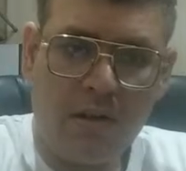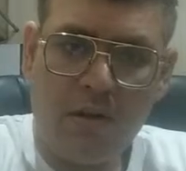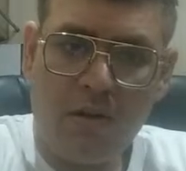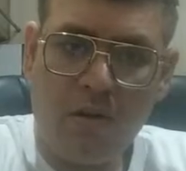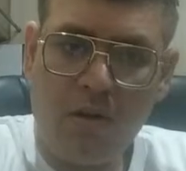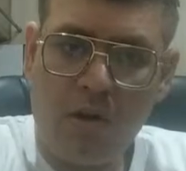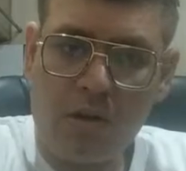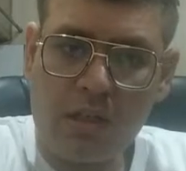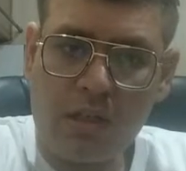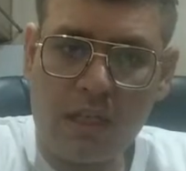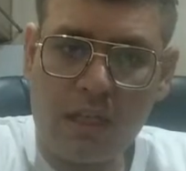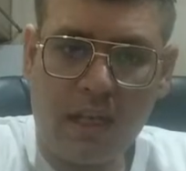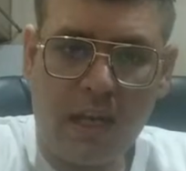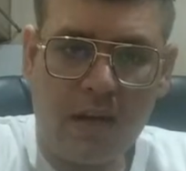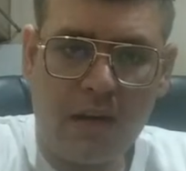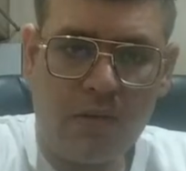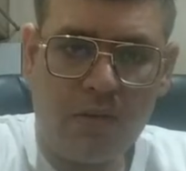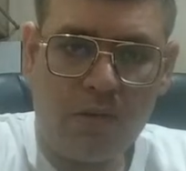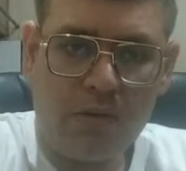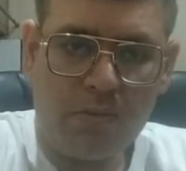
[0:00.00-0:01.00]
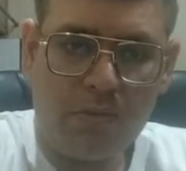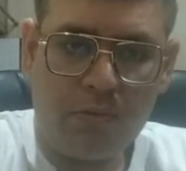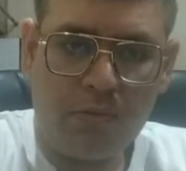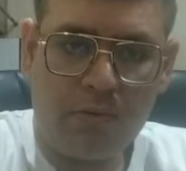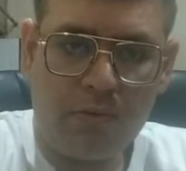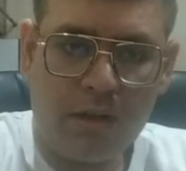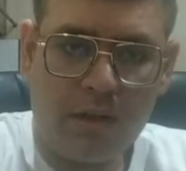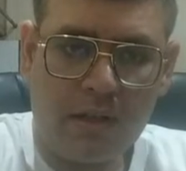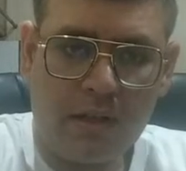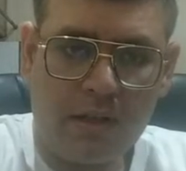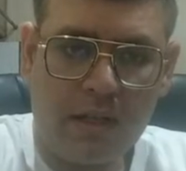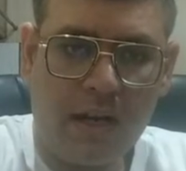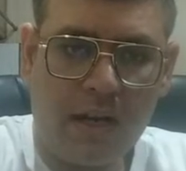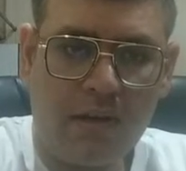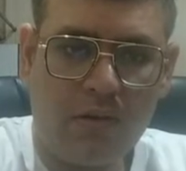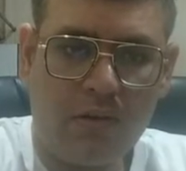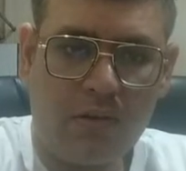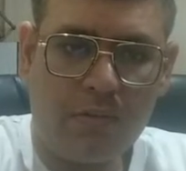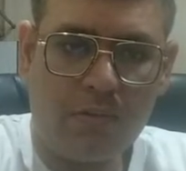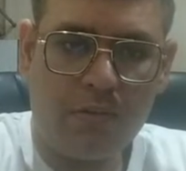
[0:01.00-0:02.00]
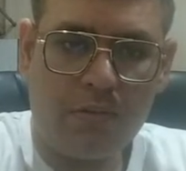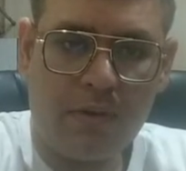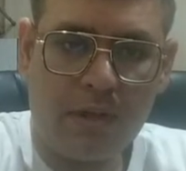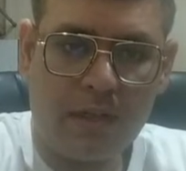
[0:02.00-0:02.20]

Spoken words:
Okay, cannot move here, cannot move here.